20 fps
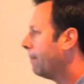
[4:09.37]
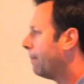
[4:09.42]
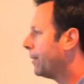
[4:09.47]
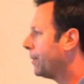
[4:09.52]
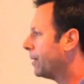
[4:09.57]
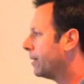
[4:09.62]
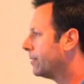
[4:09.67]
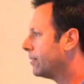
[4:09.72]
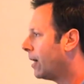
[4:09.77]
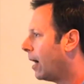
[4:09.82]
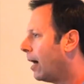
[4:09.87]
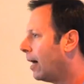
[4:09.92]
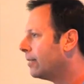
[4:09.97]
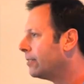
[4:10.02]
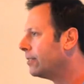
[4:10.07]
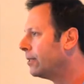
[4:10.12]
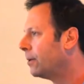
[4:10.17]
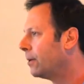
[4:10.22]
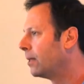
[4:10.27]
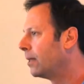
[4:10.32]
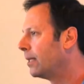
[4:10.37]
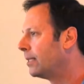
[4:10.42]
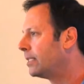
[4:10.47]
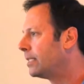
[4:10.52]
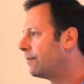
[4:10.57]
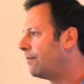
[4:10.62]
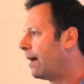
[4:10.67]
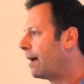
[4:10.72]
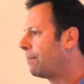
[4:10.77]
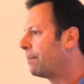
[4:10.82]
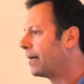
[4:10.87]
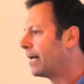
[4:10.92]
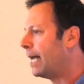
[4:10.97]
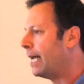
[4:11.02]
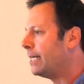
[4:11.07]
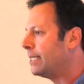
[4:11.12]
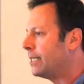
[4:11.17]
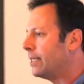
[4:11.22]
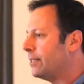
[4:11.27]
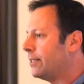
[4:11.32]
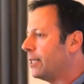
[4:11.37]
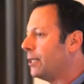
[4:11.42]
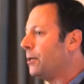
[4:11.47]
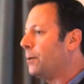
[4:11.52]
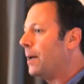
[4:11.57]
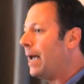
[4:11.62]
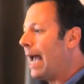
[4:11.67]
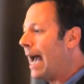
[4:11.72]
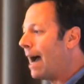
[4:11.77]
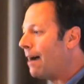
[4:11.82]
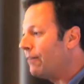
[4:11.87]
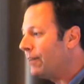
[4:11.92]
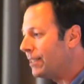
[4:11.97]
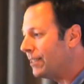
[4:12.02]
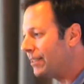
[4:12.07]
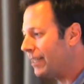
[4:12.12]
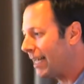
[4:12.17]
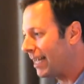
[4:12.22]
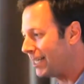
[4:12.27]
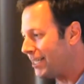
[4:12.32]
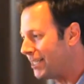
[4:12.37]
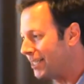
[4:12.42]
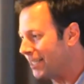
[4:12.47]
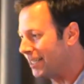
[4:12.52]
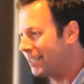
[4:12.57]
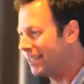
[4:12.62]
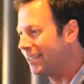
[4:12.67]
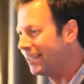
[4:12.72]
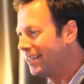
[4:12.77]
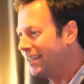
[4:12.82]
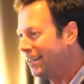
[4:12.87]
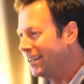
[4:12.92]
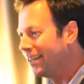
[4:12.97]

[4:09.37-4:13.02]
But there's also a list of applications that you haven't sanctioned.